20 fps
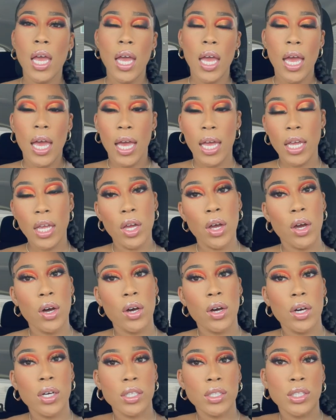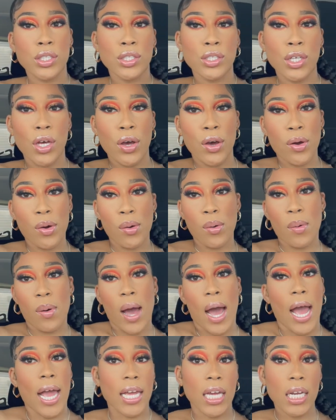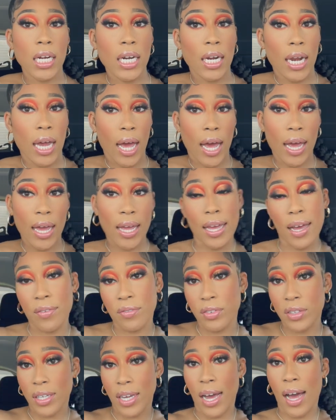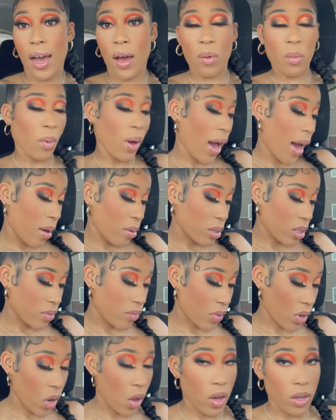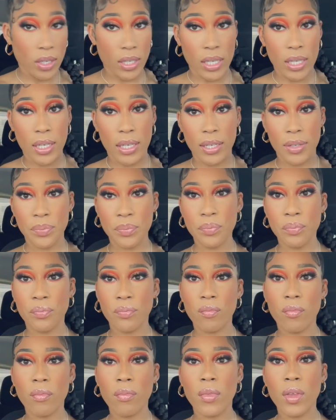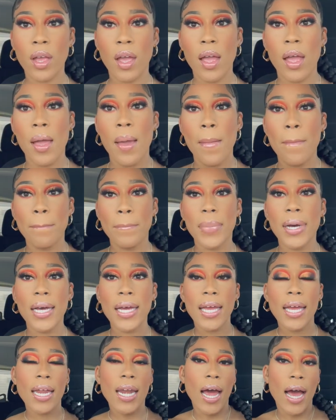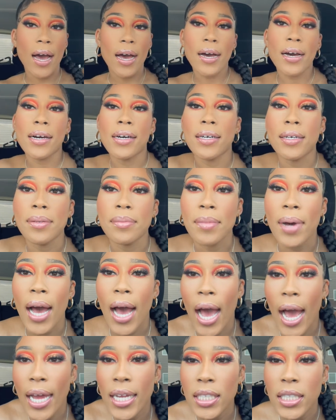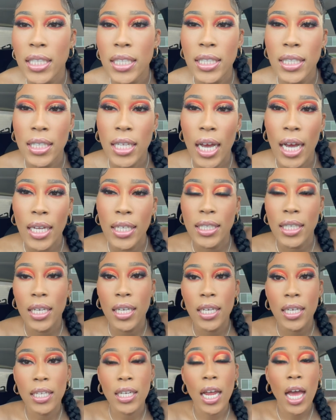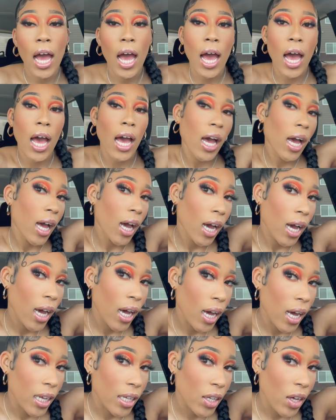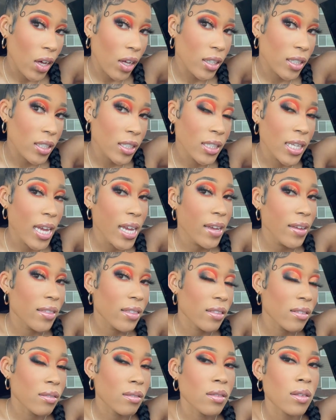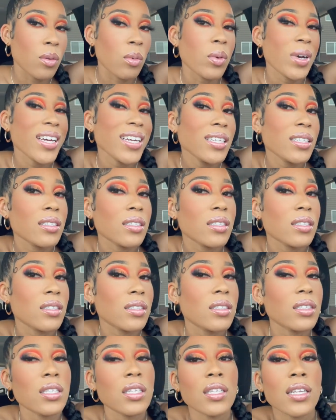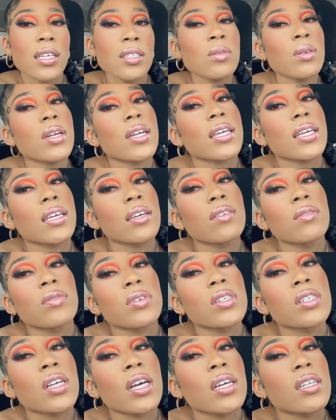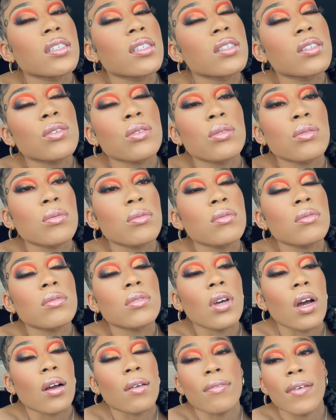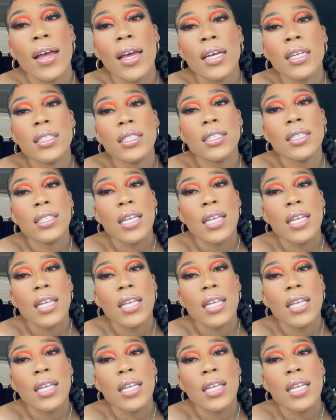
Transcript: Hey y'all, so I ain't gonna lie, I forgot I was vlogging, but um I just got done, y'all. The state the what see, that's what I get for trying to talk fast.